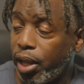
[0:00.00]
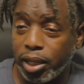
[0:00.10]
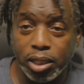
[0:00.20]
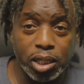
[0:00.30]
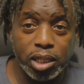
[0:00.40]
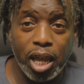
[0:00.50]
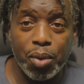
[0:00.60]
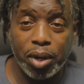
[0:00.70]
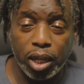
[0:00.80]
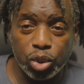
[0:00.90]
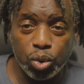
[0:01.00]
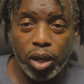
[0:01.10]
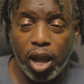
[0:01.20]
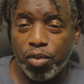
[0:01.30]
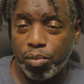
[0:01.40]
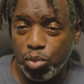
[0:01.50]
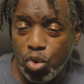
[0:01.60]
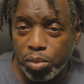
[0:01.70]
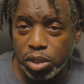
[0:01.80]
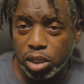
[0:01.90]
At the end of the day, when I do have
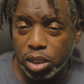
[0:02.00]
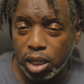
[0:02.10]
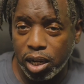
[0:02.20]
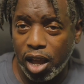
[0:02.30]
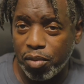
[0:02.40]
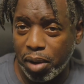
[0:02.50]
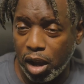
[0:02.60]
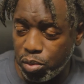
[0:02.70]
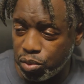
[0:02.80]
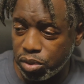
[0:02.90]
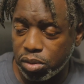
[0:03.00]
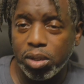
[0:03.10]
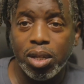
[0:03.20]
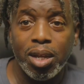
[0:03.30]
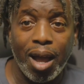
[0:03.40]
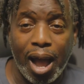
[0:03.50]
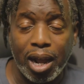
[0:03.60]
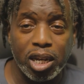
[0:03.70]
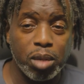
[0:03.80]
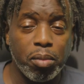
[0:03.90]
movements and I have bowel movements,
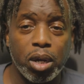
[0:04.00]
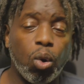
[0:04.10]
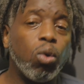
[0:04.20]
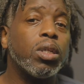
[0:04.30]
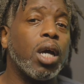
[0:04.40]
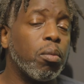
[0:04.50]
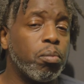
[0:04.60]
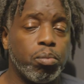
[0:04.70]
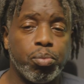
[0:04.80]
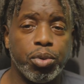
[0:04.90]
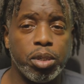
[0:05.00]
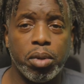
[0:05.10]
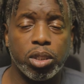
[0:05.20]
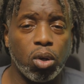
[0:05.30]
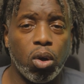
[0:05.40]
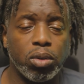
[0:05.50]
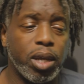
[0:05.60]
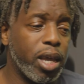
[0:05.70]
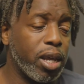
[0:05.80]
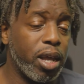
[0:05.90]
I clean my colon out pretty much all
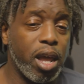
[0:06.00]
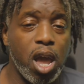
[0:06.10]
day.